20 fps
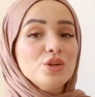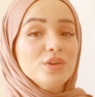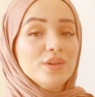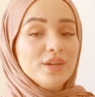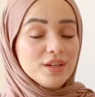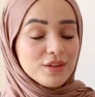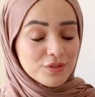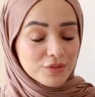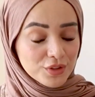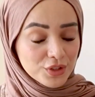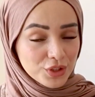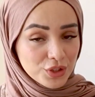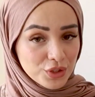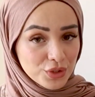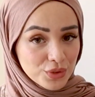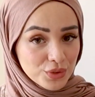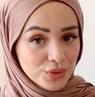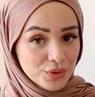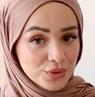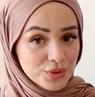Lucky for
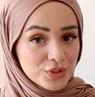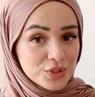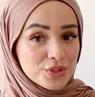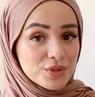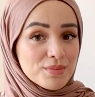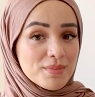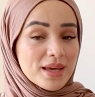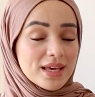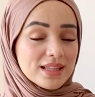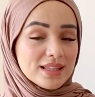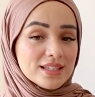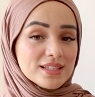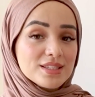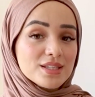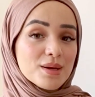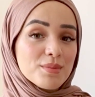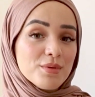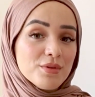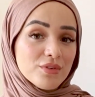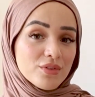you, to make this
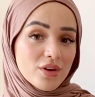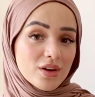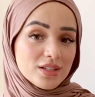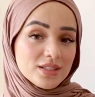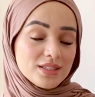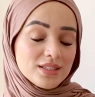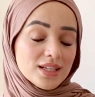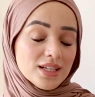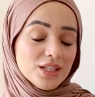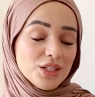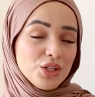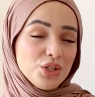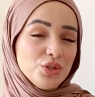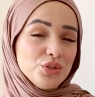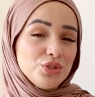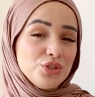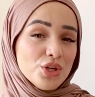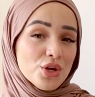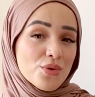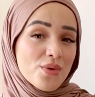type of content,
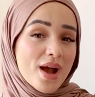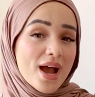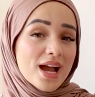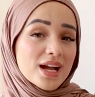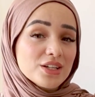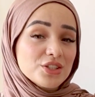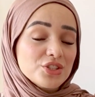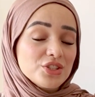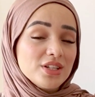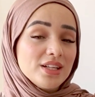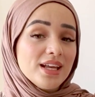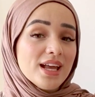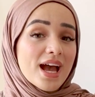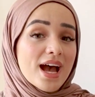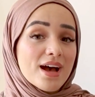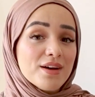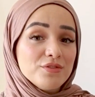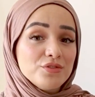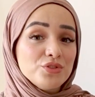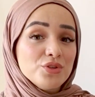you don't actually
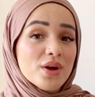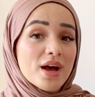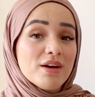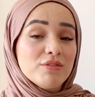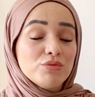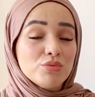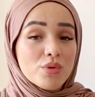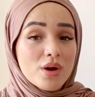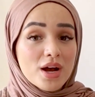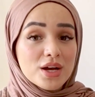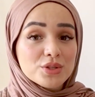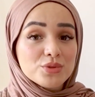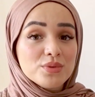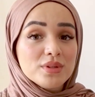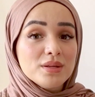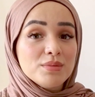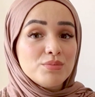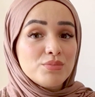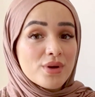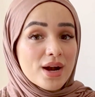have to have worked
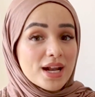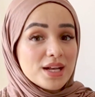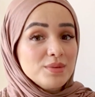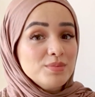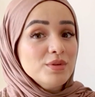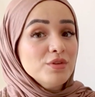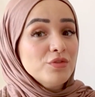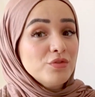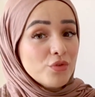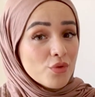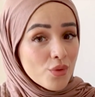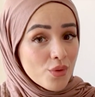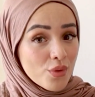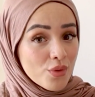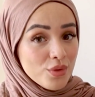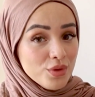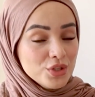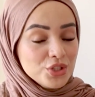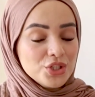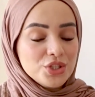with a brand
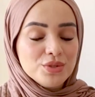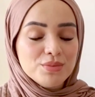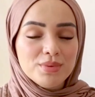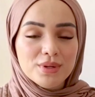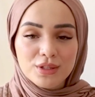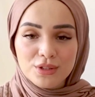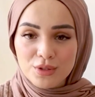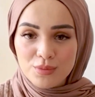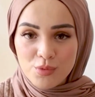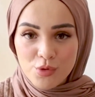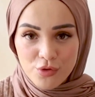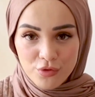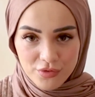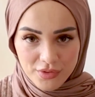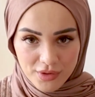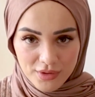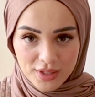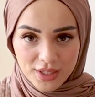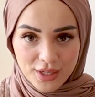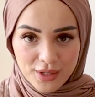before to build a
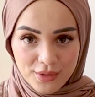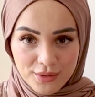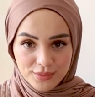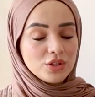portfolio.